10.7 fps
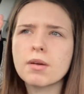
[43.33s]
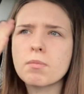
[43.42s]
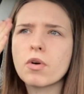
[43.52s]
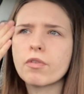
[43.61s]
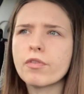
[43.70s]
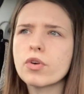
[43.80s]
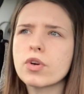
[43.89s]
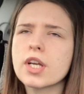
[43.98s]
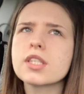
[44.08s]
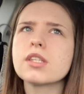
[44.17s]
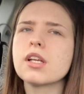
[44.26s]
like more
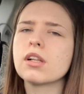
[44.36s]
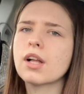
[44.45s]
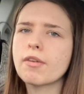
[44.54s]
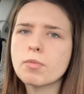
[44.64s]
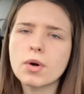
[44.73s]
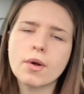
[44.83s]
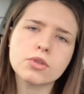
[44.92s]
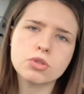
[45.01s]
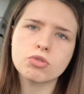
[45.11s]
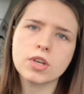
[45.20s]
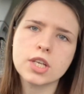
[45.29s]
focused, you'll have more
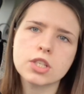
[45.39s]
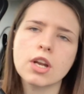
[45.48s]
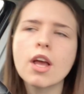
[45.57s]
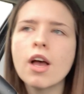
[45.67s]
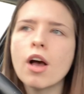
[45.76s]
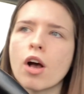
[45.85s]
concentration.